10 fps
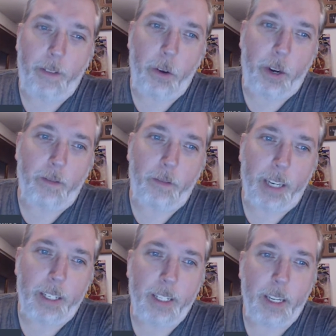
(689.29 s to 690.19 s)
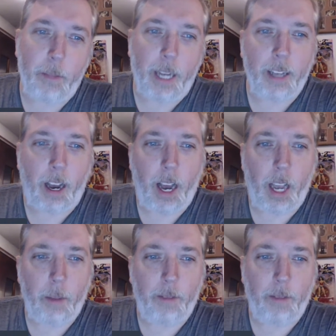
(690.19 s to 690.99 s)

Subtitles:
a few conventions in my time.